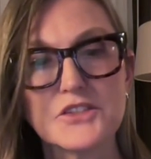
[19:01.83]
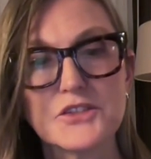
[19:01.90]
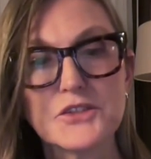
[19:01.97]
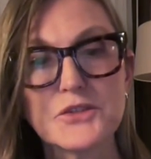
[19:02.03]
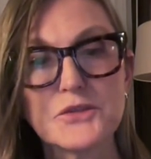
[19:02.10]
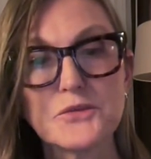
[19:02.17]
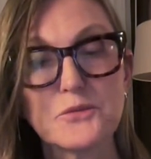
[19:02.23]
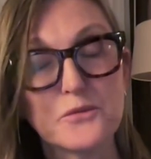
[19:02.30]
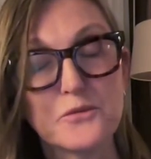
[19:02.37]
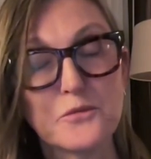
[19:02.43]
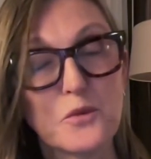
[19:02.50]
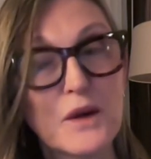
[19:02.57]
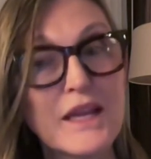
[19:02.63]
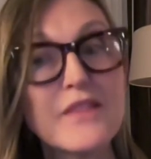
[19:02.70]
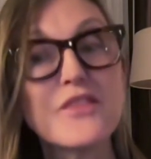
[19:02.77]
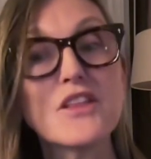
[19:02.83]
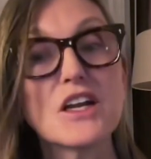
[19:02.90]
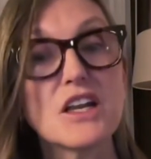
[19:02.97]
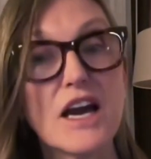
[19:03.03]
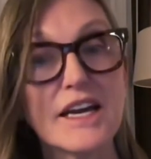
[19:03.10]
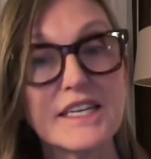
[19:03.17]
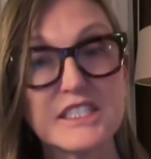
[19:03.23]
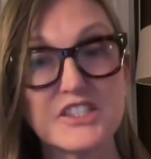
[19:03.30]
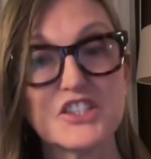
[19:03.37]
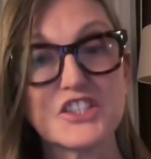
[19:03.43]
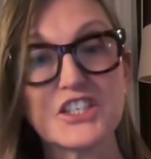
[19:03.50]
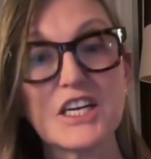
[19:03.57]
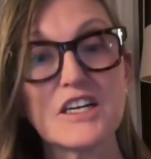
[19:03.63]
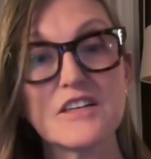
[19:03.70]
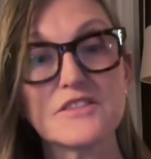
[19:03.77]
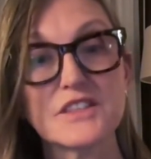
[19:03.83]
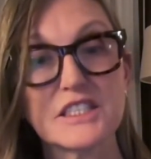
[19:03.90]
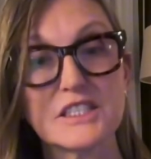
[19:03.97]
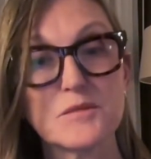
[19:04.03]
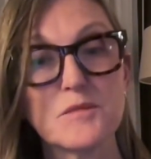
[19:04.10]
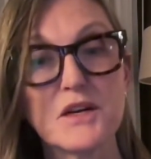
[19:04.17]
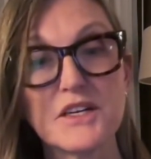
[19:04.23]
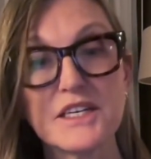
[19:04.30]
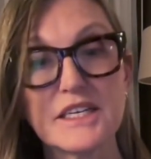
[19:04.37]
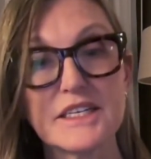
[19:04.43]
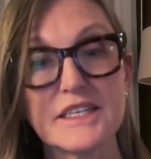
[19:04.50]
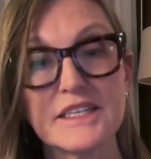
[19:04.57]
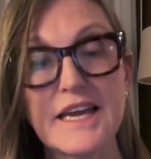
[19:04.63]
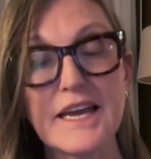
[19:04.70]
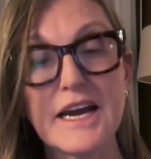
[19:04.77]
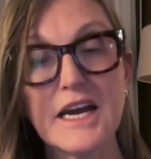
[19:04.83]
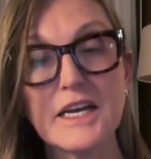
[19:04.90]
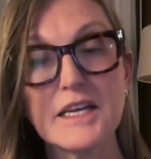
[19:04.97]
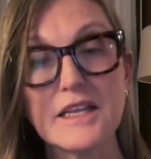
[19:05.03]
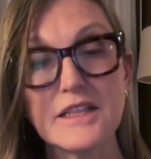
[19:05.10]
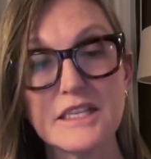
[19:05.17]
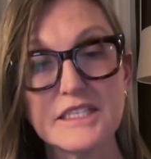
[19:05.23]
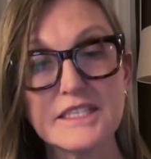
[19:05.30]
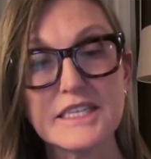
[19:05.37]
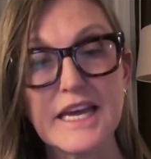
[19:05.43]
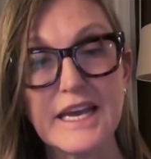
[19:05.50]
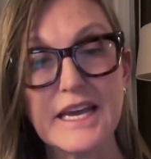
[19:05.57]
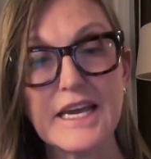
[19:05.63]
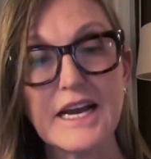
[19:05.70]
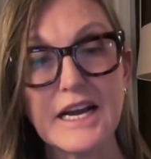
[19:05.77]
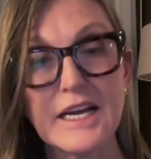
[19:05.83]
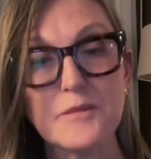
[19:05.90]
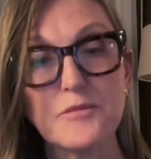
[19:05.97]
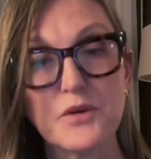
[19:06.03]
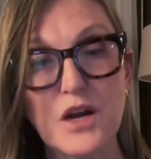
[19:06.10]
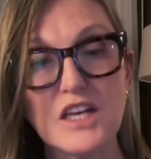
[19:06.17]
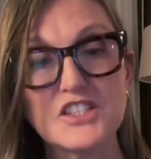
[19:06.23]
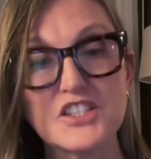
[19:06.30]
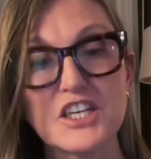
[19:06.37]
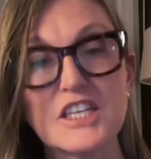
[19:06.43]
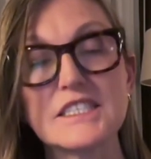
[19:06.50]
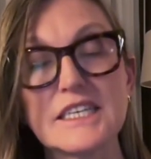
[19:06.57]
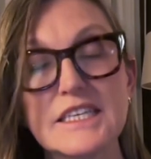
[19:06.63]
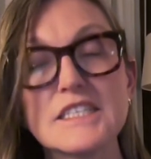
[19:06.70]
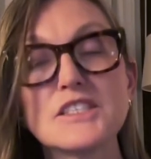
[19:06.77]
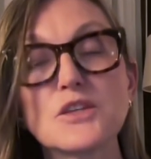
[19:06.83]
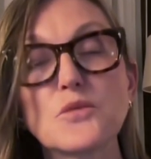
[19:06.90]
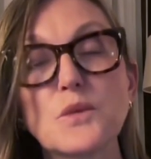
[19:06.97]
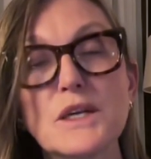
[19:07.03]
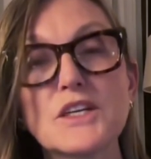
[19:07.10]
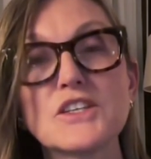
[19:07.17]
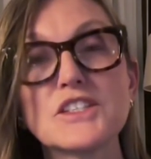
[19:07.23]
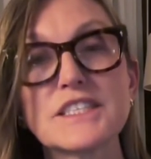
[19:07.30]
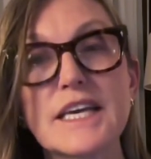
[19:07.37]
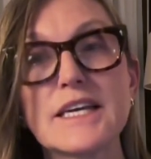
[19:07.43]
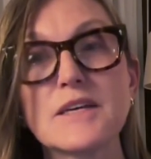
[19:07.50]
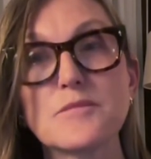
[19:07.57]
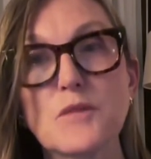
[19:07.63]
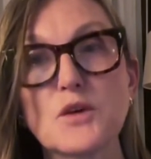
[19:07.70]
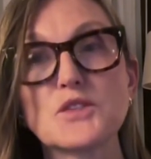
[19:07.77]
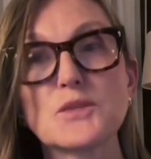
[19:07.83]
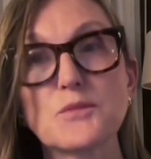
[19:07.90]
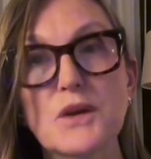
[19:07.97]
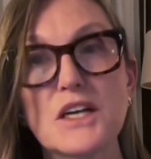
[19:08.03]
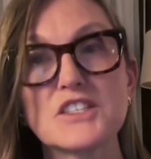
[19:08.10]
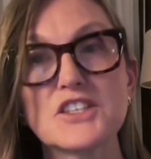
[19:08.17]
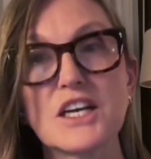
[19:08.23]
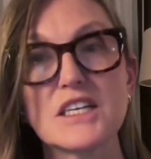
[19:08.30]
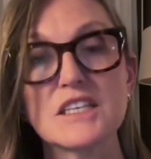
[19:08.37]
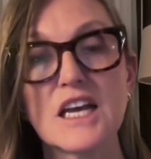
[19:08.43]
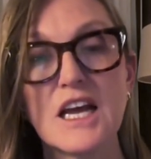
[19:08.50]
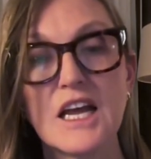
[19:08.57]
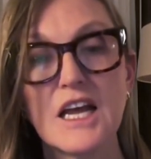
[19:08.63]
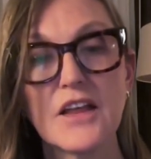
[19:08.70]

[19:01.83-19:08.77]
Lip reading: to win the lion's share of this market. And this AI project is a winner-take-most project.